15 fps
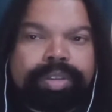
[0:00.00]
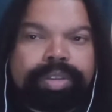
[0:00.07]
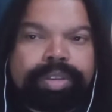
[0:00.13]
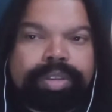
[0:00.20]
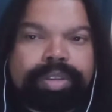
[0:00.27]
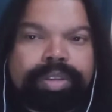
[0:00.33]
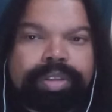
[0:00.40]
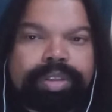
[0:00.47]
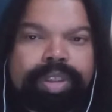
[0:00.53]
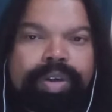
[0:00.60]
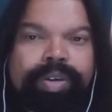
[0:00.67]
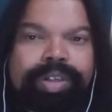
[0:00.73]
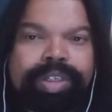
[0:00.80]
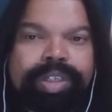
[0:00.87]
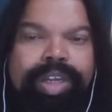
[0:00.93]
And so
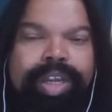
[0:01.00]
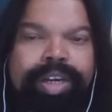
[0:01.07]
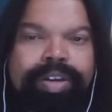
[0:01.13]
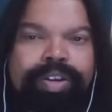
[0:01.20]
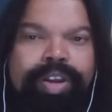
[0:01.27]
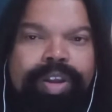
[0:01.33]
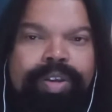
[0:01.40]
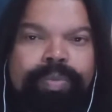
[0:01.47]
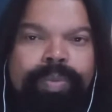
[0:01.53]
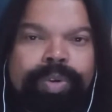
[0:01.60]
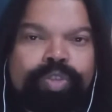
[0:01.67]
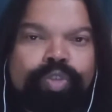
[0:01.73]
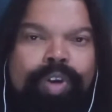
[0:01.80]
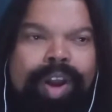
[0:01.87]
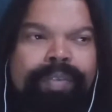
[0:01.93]
and we
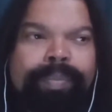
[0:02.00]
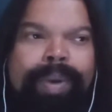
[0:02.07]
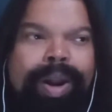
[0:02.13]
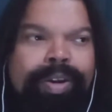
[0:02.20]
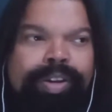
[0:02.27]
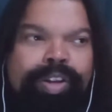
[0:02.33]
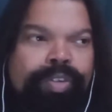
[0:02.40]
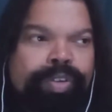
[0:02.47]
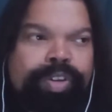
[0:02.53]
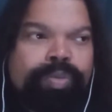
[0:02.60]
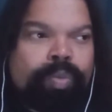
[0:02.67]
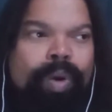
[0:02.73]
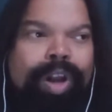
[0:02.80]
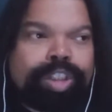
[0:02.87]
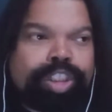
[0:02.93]
drive by, literally
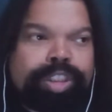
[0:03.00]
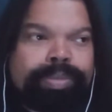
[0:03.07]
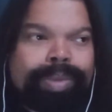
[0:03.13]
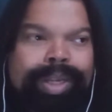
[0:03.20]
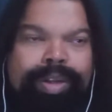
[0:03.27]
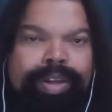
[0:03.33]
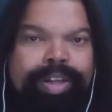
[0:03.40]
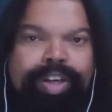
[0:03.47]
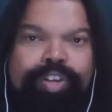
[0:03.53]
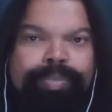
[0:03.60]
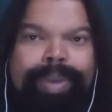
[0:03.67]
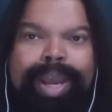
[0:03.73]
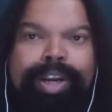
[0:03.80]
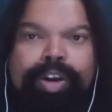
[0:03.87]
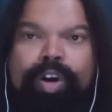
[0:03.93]
watch him like in his
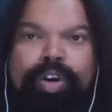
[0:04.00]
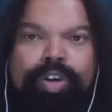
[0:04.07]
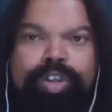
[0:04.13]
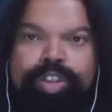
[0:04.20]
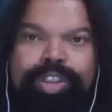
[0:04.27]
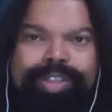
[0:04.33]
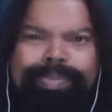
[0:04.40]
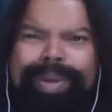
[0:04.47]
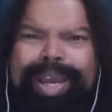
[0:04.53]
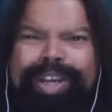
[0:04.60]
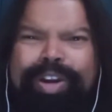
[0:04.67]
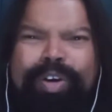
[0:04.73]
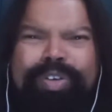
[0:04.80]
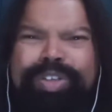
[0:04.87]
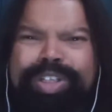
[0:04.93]
backyard, because his
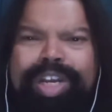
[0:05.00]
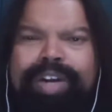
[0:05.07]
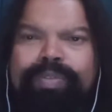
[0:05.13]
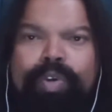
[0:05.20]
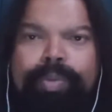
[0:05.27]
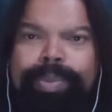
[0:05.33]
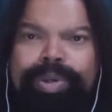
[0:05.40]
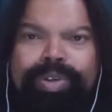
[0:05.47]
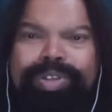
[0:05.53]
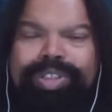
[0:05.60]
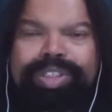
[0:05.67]
backyard is kind of open, you